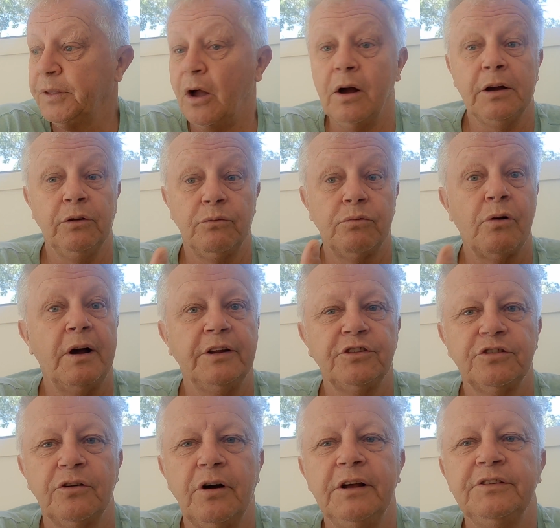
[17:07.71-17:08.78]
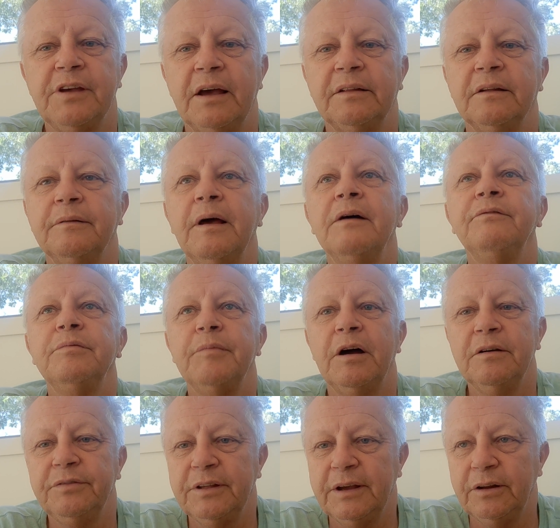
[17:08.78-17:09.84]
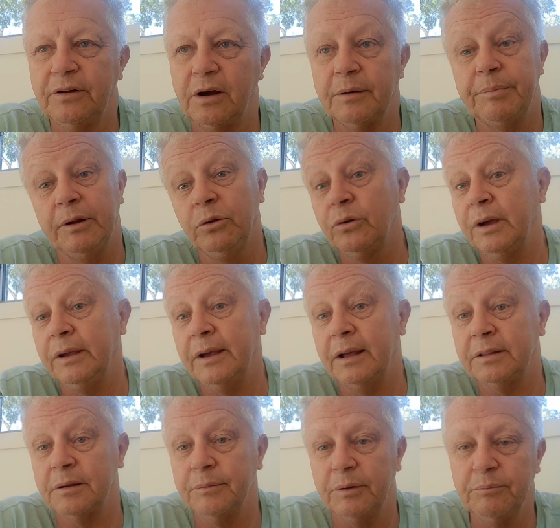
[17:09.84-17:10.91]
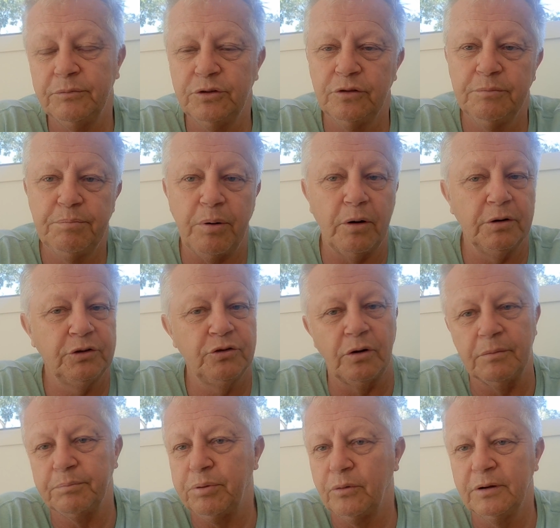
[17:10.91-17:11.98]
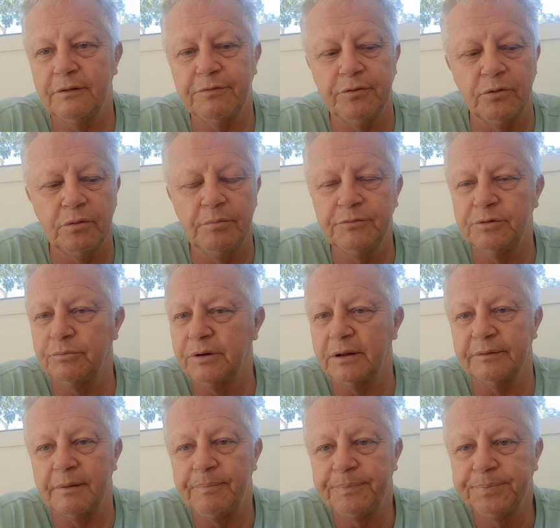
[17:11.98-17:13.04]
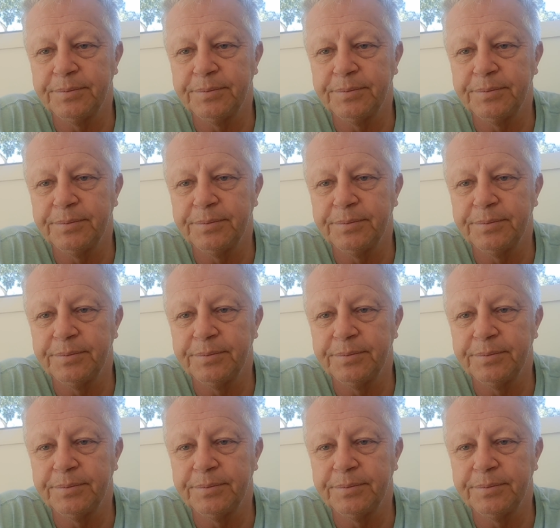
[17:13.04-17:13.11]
I could write signs out and have them over there, like be looking at them and do dot point forms and whatever.